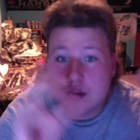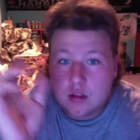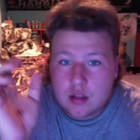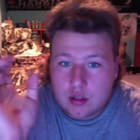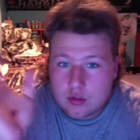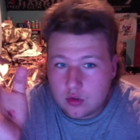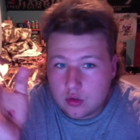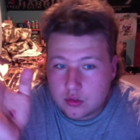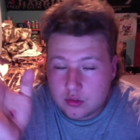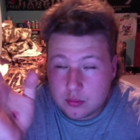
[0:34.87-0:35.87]
exhaust
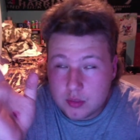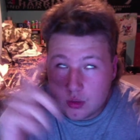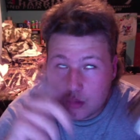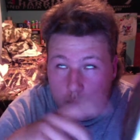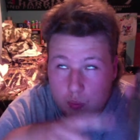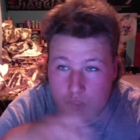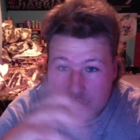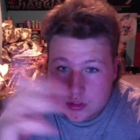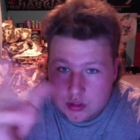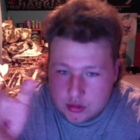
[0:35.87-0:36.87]
system, but I don't know which
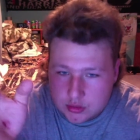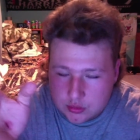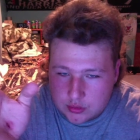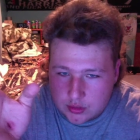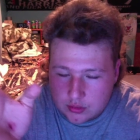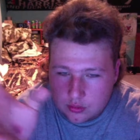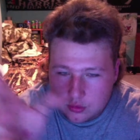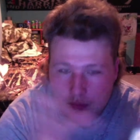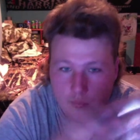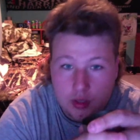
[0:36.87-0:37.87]
diesel exhaust system.
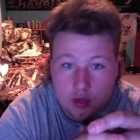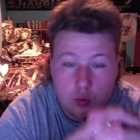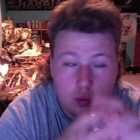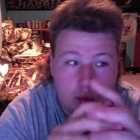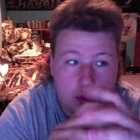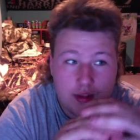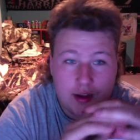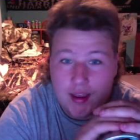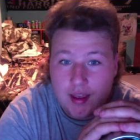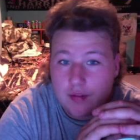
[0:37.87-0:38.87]
I know the one that I
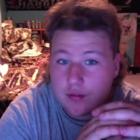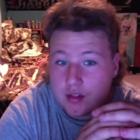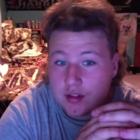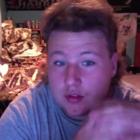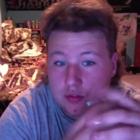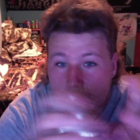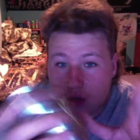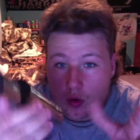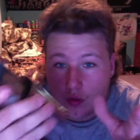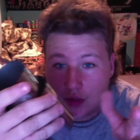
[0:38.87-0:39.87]
have, it does fit
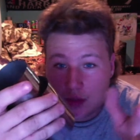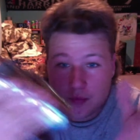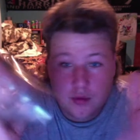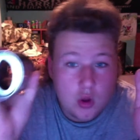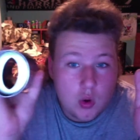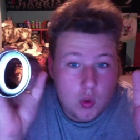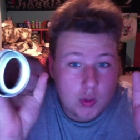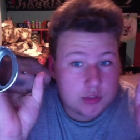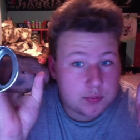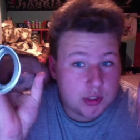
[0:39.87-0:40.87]
over top of, which is
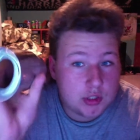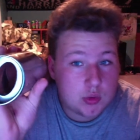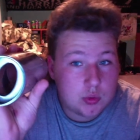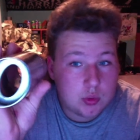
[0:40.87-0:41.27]
pretty cool,